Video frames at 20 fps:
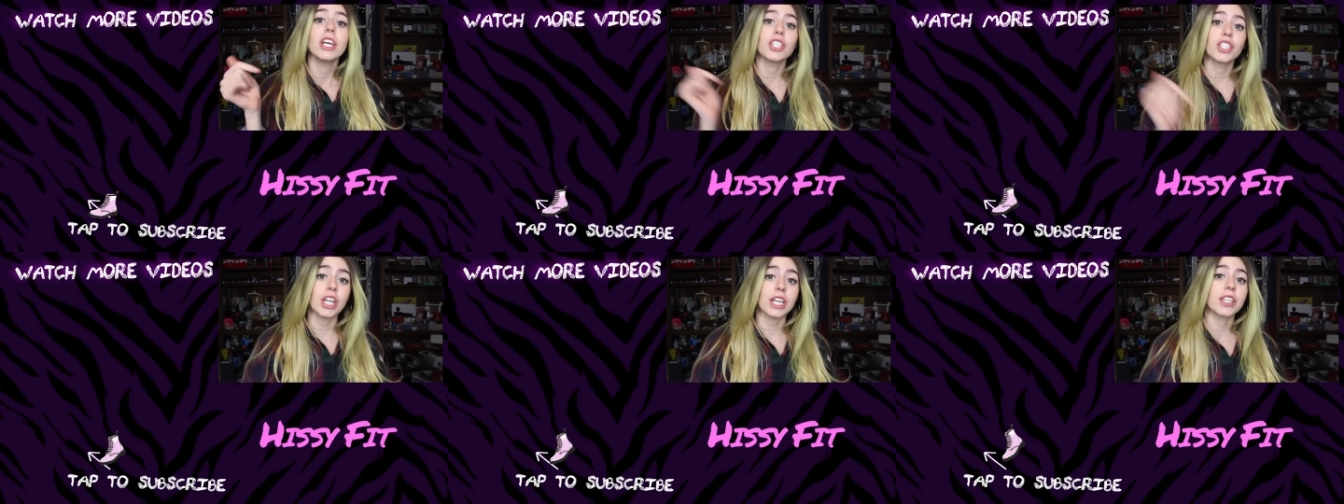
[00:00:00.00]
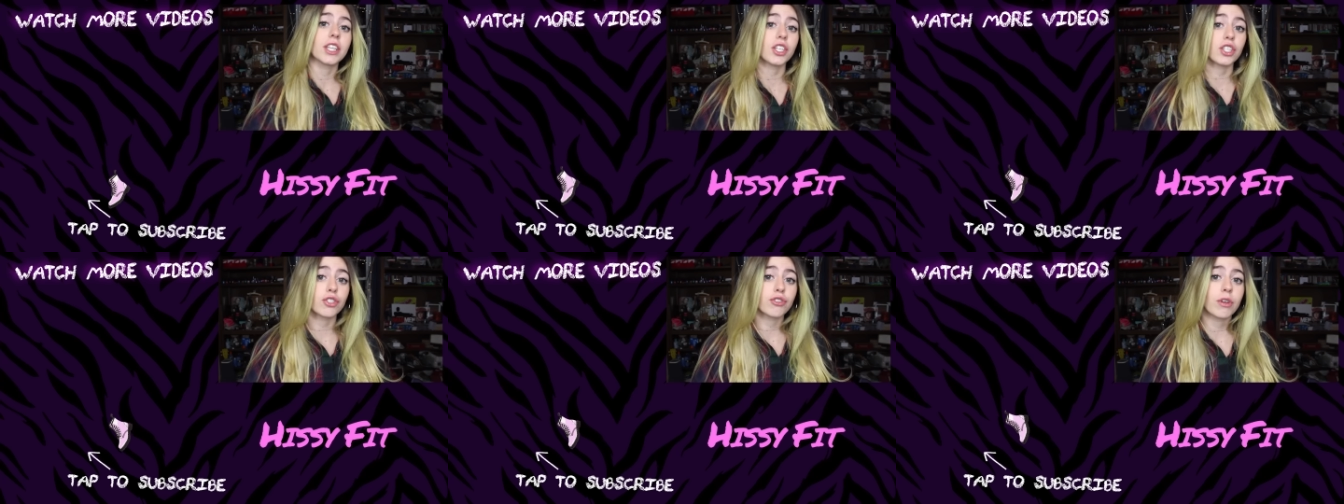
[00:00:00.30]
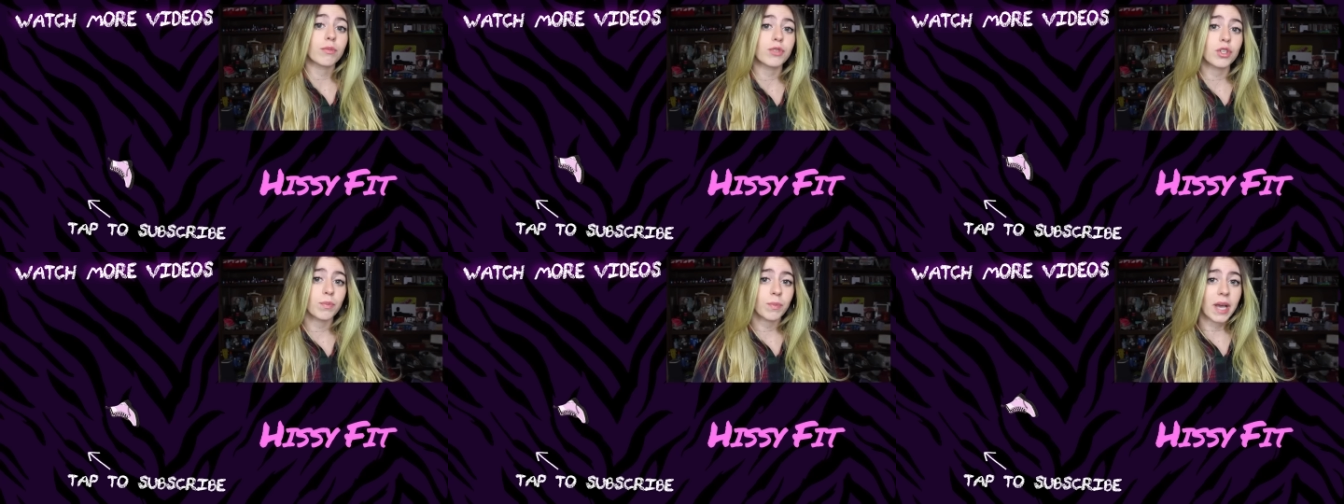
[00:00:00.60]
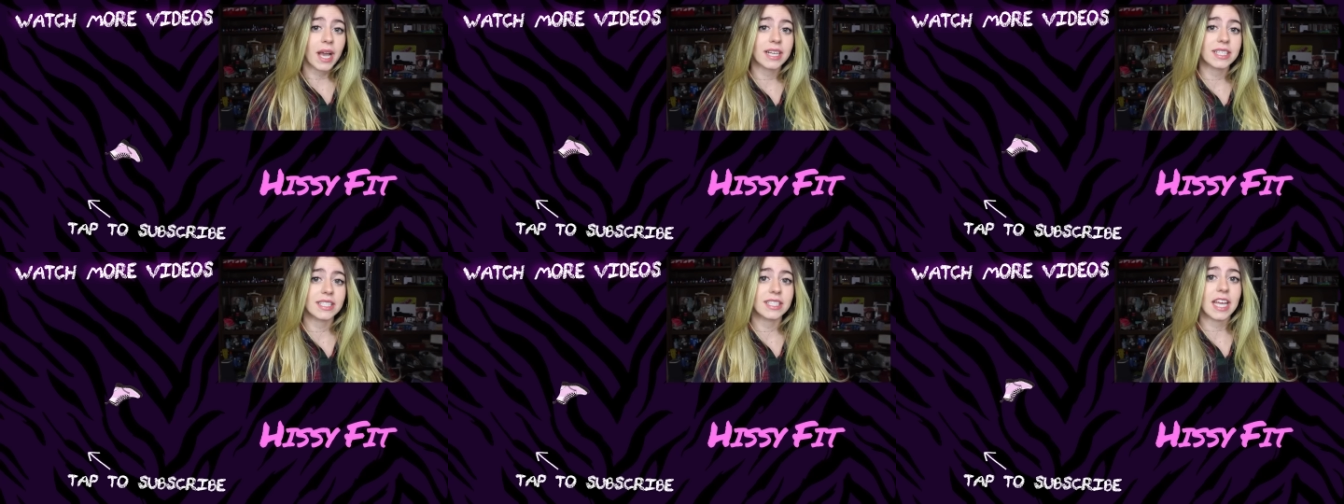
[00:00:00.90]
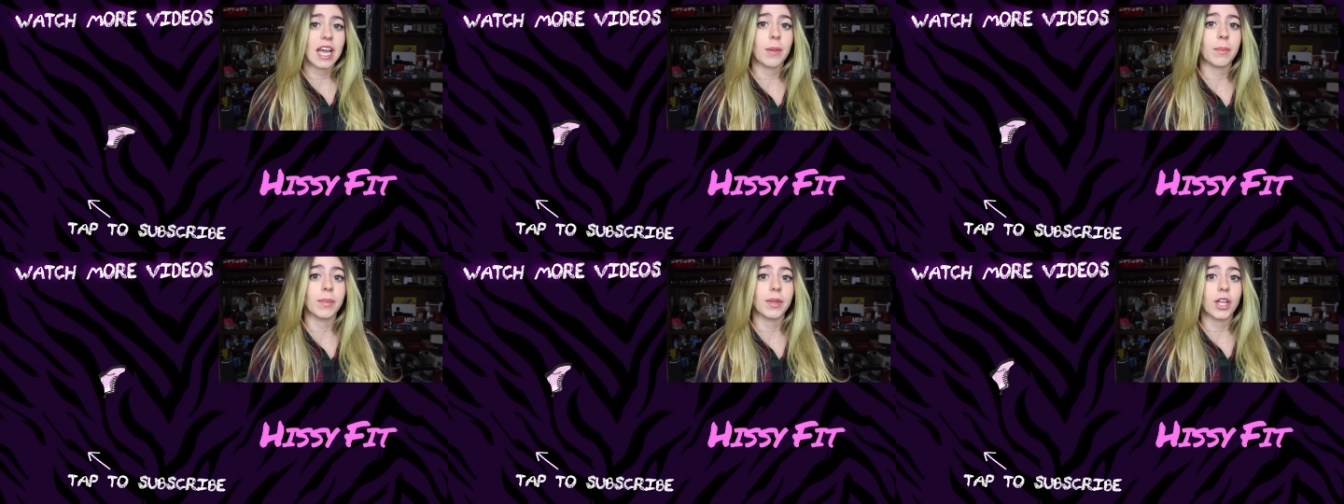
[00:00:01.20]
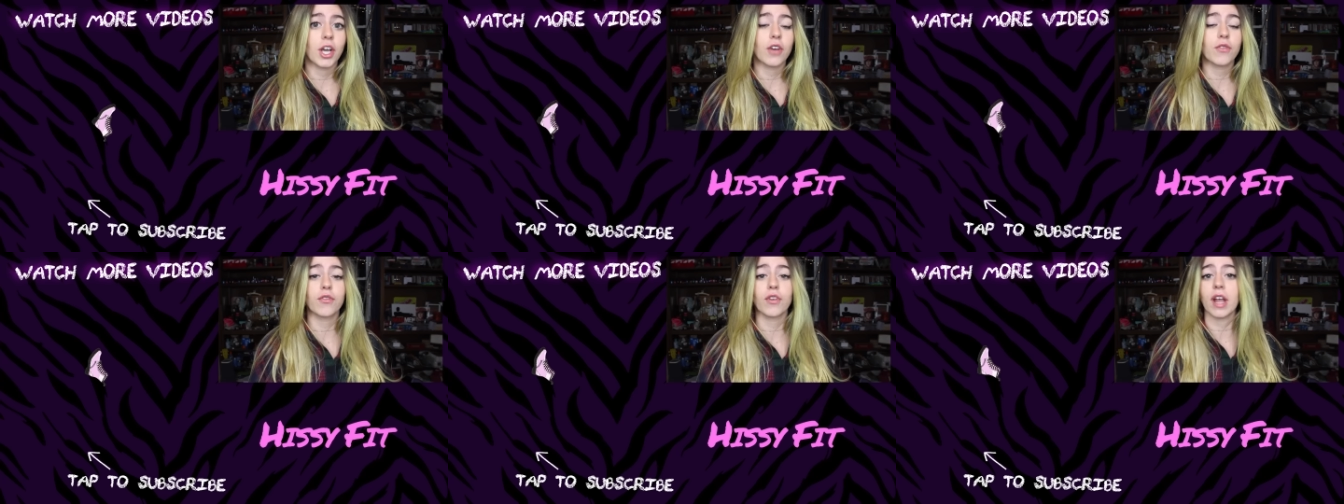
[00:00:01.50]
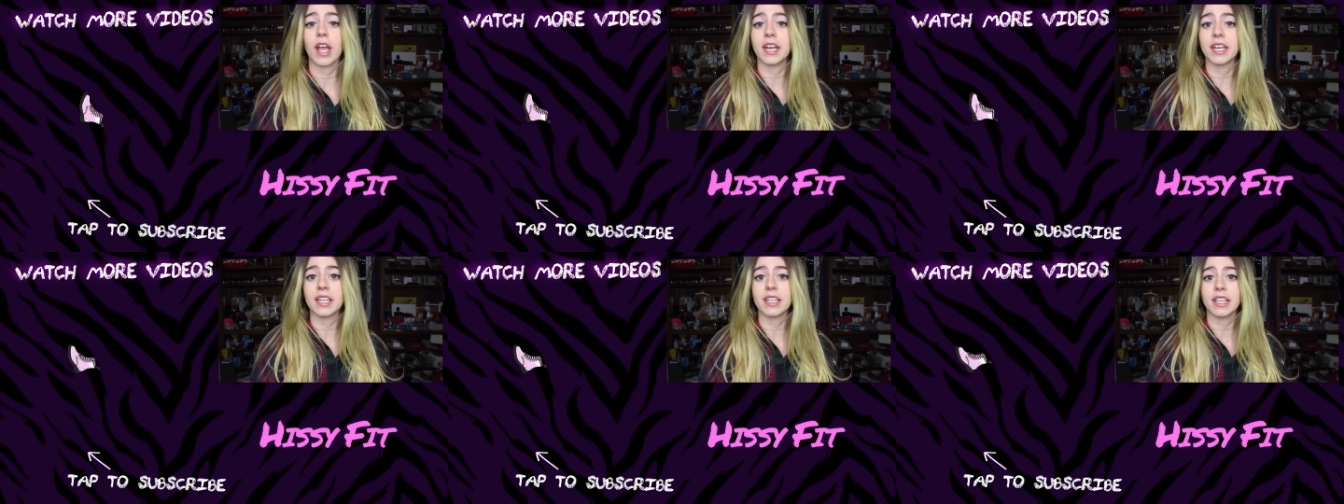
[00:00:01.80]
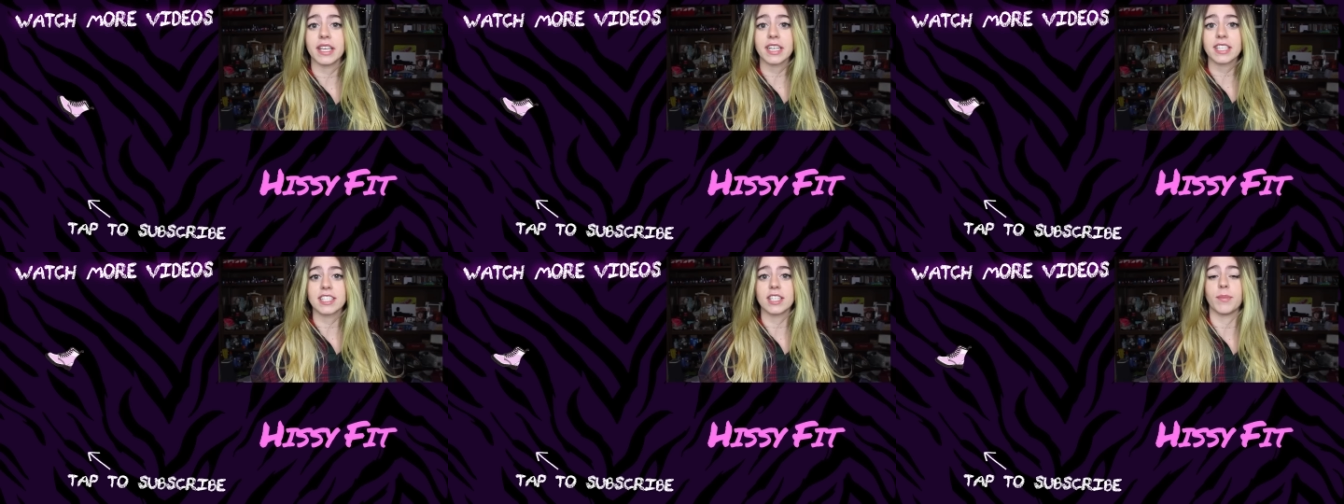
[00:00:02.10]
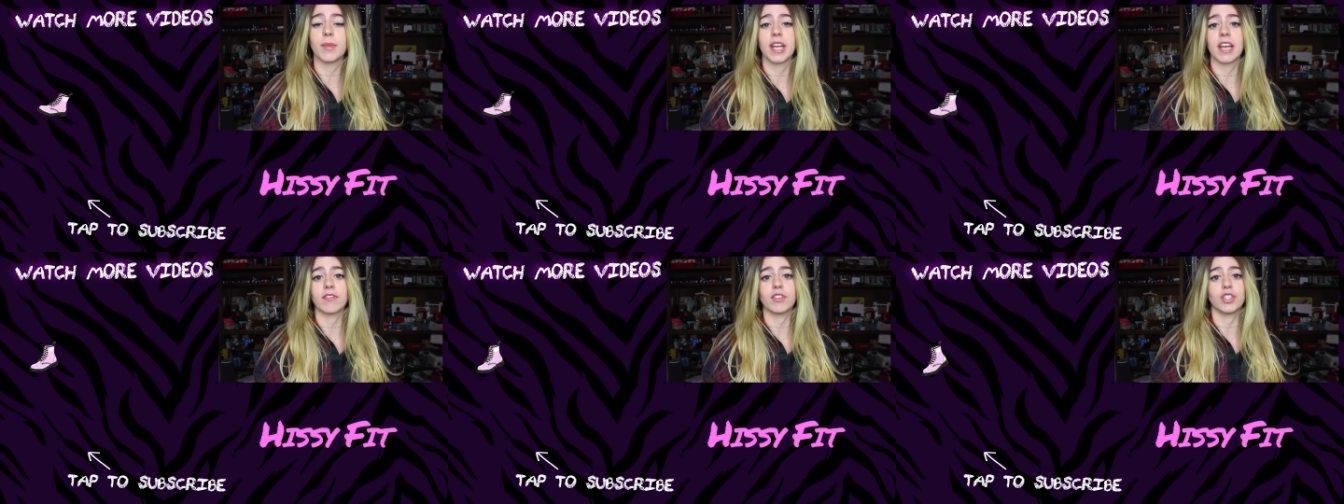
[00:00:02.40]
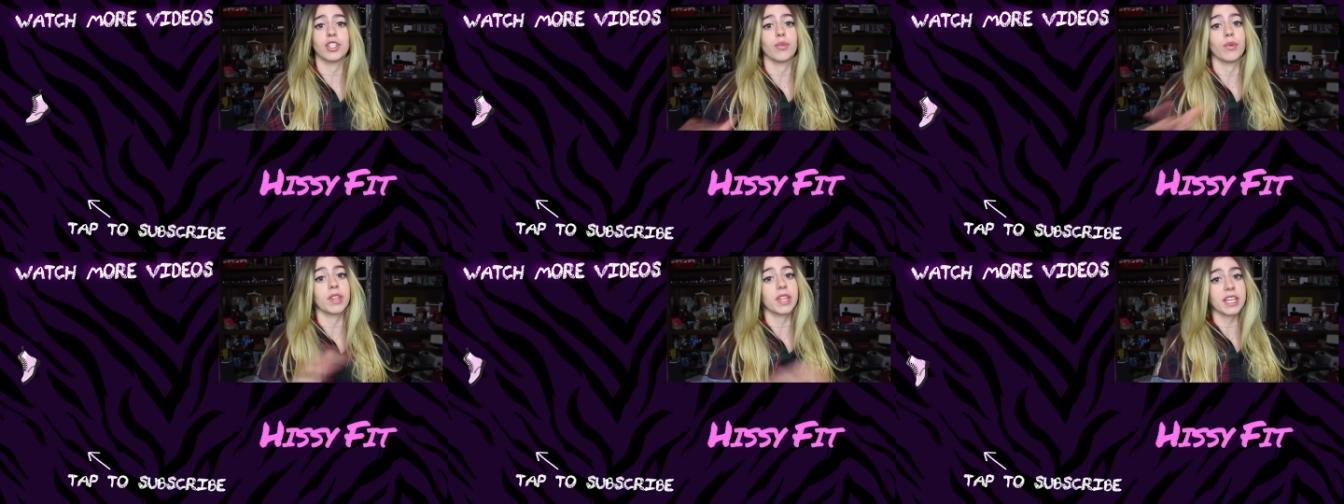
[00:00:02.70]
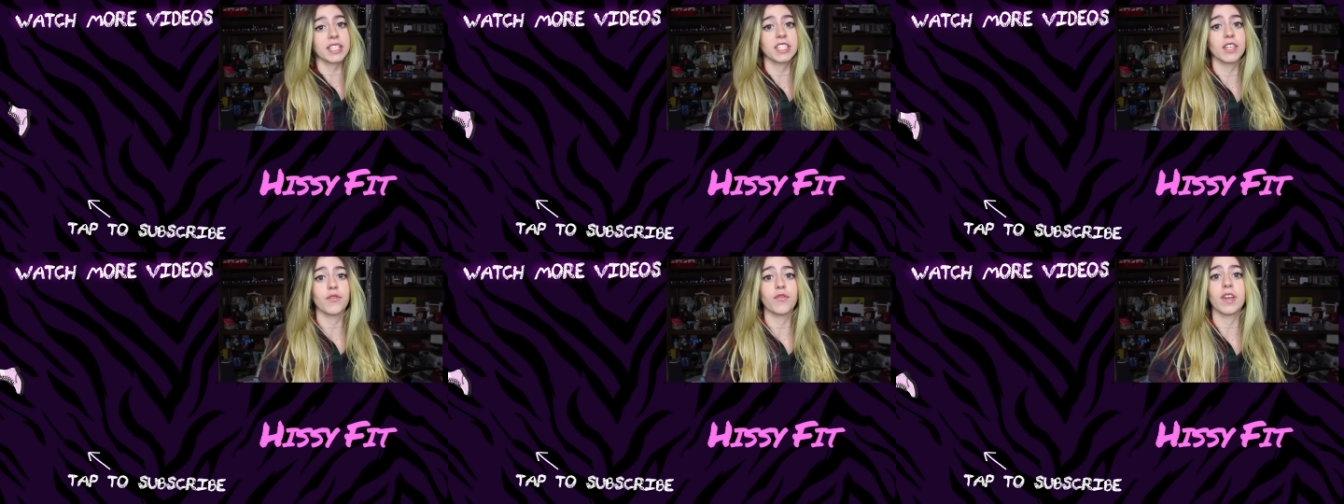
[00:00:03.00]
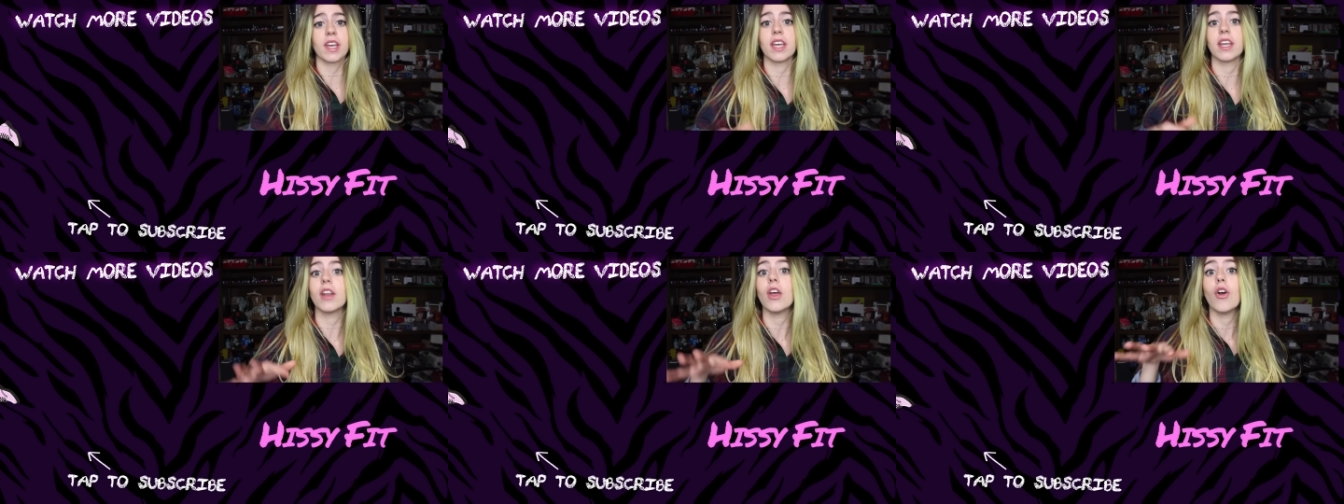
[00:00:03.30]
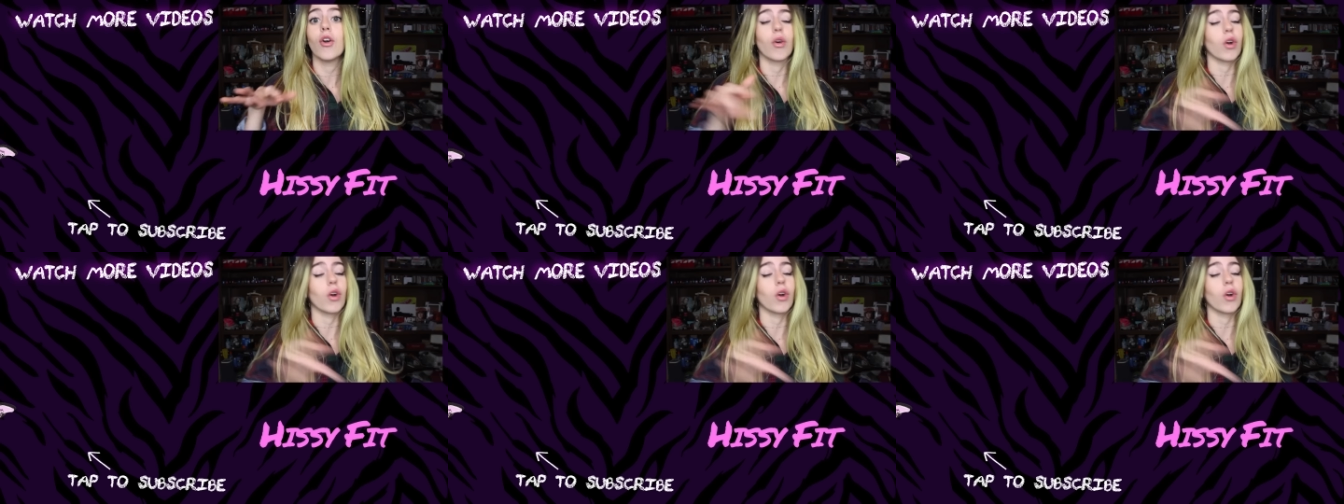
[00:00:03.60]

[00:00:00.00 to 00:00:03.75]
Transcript: Check the description box down below for any links that may have to do with Hissy Fit